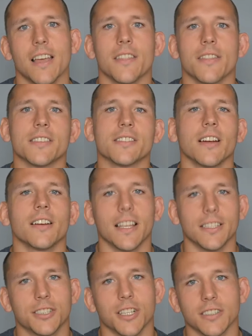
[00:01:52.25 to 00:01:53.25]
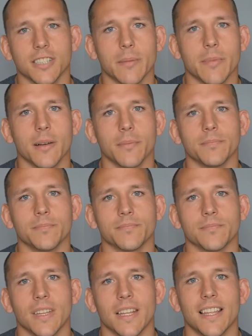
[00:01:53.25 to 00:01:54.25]
The sun has just come up
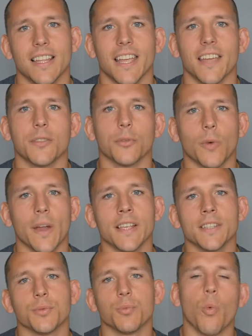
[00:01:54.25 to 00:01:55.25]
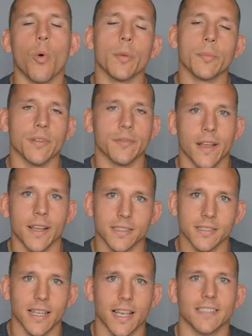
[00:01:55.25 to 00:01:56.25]
and the rays warm your
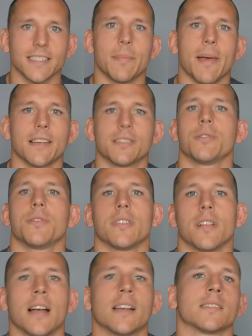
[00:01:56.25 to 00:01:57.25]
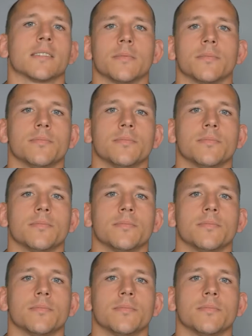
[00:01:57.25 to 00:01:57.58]
face as they pass through the glass.